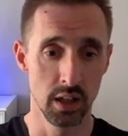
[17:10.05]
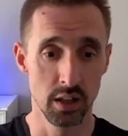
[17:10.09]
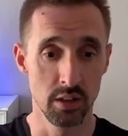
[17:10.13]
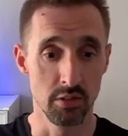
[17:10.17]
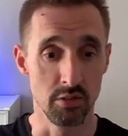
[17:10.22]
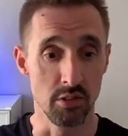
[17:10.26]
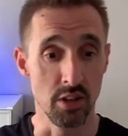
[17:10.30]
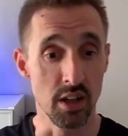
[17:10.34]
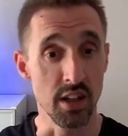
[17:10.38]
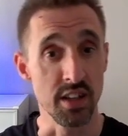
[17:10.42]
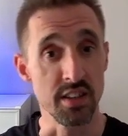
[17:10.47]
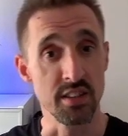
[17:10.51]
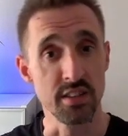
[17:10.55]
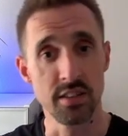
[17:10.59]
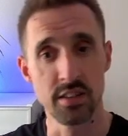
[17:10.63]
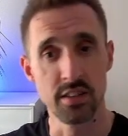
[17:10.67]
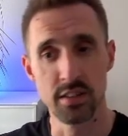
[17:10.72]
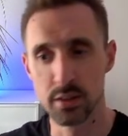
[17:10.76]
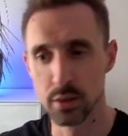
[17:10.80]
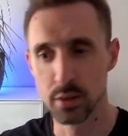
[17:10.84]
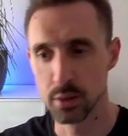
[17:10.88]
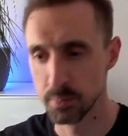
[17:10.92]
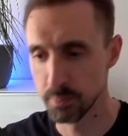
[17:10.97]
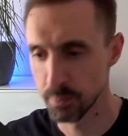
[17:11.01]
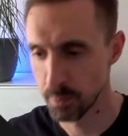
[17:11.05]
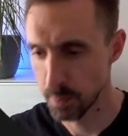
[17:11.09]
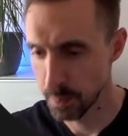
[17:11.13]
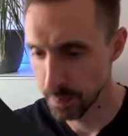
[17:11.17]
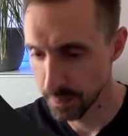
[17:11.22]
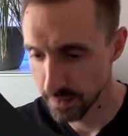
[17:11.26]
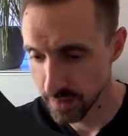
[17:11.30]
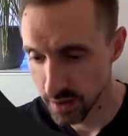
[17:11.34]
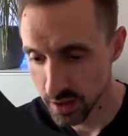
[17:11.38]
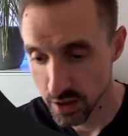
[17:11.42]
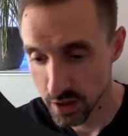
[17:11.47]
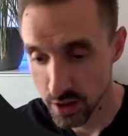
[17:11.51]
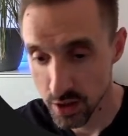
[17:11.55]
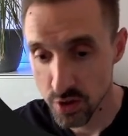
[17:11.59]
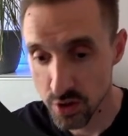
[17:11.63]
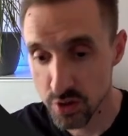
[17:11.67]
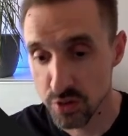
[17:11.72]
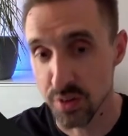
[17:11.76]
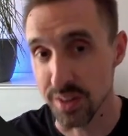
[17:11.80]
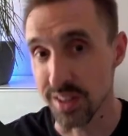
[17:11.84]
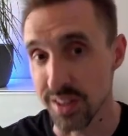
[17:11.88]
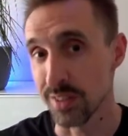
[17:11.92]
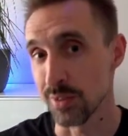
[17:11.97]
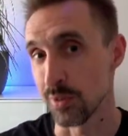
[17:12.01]
Right,
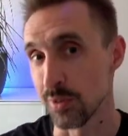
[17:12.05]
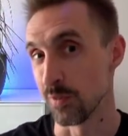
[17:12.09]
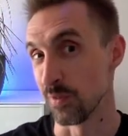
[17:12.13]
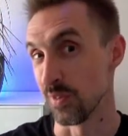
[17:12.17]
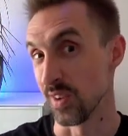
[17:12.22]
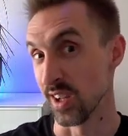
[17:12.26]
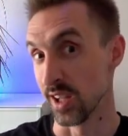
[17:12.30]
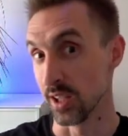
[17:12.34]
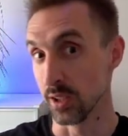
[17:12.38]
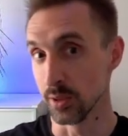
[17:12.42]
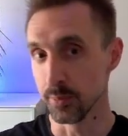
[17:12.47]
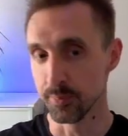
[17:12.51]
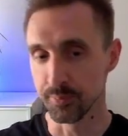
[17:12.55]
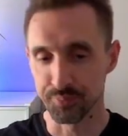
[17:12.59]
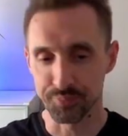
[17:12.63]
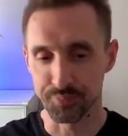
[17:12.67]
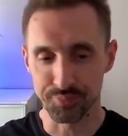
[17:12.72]
so that's a fail.